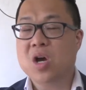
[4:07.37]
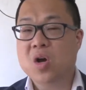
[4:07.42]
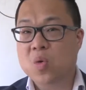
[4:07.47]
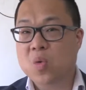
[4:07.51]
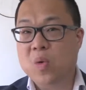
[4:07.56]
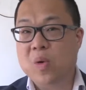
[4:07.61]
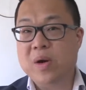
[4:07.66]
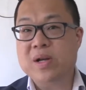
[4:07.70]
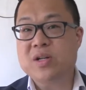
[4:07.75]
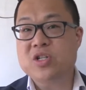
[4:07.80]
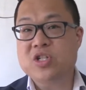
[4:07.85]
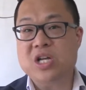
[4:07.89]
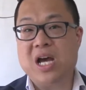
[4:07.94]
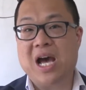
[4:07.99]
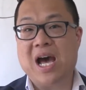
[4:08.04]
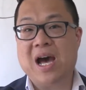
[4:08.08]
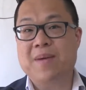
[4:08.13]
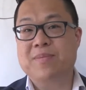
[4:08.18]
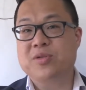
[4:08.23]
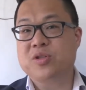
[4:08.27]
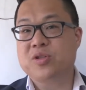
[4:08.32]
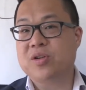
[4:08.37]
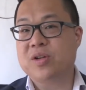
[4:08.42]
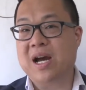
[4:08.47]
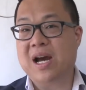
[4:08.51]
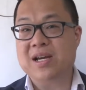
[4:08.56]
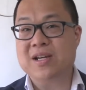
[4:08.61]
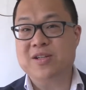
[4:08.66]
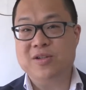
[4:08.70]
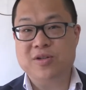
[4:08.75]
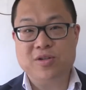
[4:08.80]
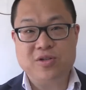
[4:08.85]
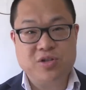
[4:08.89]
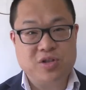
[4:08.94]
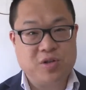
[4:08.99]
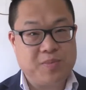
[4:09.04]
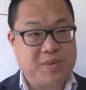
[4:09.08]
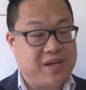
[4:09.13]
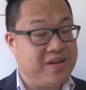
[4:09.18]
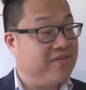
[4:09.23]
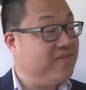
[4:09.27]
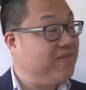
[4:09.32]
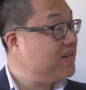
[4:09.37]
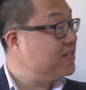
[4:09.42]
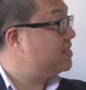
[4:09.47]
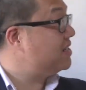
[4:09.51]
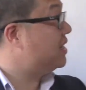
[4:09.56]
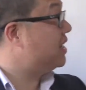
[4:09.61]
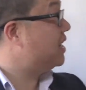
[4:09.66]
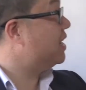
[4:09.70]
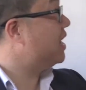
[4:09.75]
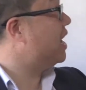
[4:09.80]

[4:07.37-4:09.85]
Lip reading: which app should I use to be investing in?